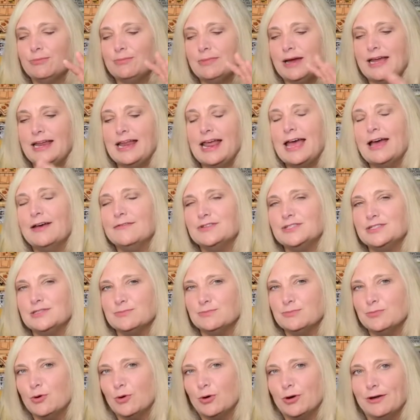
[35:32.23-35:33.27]
might have some
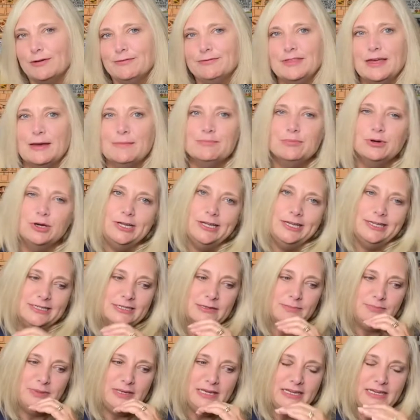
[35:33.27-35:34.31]
more of them put
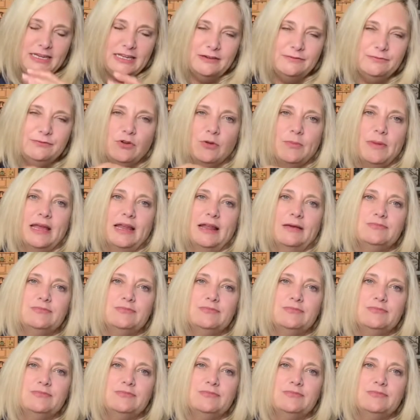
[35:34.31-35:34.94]
into PDF format.